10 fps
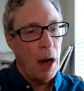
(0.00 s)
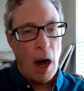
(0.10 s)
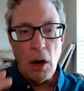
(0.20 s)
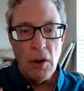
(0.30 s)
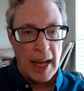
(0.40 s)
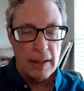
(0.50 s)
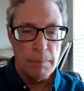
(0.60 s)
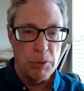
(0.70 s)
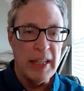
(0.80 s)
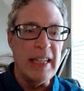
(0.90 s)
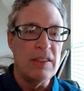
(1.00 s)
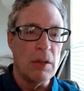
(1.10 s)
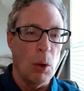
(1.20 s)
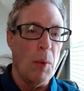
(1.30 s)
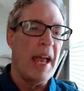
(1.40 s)
All of that
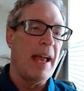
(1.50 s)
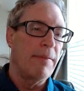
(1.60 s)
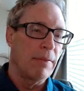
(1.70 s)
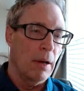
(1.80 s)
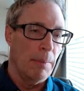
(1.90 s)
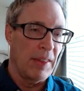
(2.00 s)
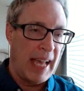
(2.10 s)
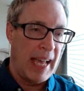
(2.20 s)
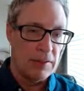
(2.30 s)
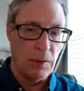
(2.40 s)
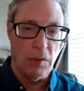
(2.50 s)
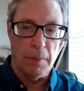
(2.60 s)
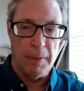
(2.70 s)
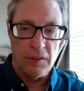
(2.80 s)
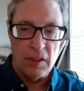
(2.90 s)
bleeds away from the cash flow of
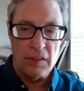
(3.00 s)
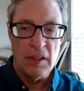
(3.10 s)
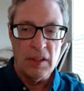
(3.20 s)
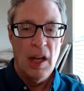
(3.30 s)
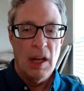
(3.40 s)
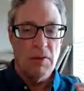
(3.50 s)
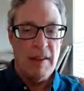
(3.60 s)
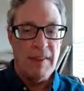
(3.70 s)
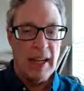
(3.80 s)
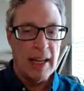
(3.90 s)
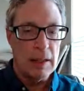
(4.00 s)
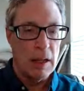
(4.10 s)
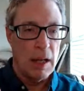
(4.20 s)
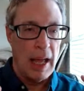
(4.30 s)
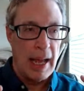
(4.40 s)
the business, leaving it
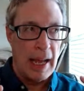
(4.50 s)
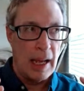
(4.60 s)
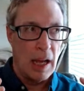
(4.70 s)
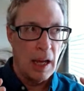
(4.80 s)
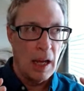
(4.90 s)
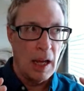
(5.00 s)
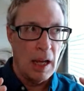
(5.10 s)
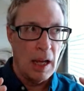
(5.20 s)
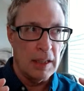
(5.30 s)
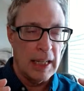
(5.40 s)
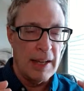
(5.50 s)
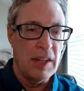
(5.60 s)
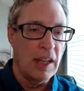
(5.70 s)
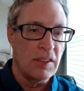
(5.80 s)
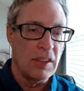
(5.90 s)

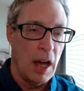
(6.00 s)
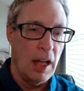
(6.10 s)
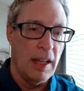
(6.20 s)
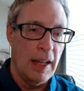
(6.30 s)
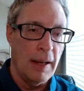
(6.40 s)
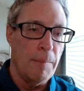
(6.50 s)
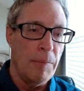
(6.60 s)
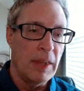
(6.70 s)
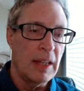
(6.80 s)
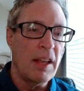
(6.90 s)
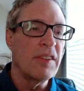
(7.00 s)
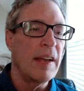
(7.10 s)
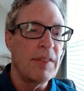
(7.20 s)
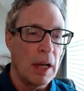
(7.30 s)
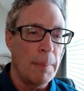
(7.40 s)
giving us, it doesn't
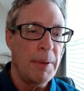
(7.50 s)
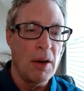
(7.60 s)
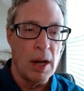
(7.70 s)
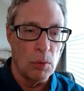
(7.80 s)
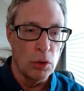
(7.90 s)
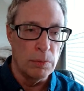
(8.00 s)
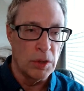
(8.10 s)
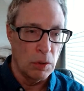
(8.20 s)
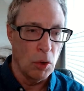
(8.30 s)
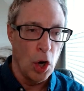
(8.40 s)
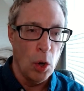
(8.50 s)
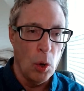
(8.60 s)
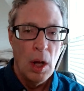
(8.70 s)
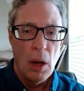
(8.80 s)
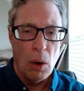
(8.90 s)
give the company a lot of room to
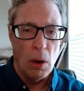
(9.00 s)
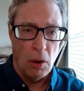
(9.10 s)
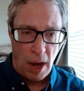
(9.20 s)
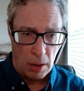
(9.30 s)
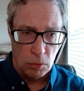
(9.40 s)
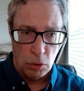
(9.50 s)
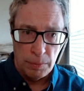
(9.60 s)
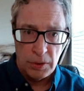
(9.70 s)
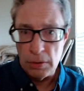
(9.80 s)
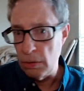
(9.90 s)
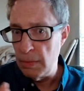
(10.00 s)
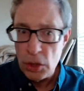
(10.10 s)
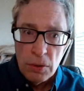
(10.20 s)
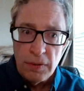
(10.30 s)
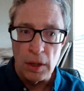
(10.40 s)
grow or a lot of room to
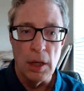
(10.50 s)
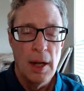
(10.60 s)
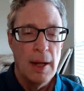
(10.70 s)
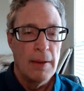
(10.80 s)
maneuver